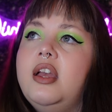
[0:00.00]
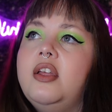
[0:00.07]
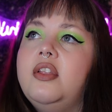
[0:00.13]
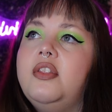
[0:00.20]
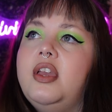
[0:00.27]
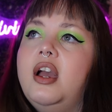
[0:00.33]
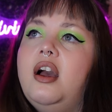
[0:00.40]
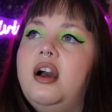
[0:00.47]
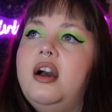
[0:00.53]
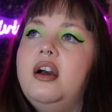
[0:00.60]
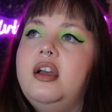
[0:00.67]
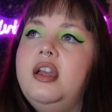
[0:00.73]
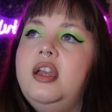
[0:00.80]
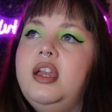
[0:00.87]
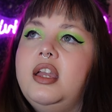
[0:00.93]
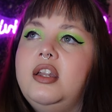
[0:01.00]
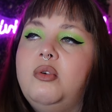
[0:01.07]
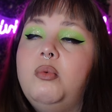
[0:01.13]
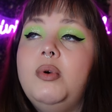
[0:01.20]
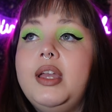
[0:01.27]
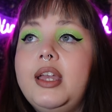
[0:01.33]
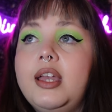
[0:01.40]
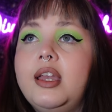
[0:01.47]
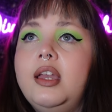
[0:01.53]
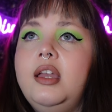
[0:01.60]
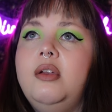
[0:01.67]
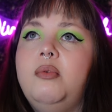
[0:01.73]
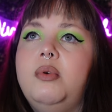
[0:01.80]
They are, in a way,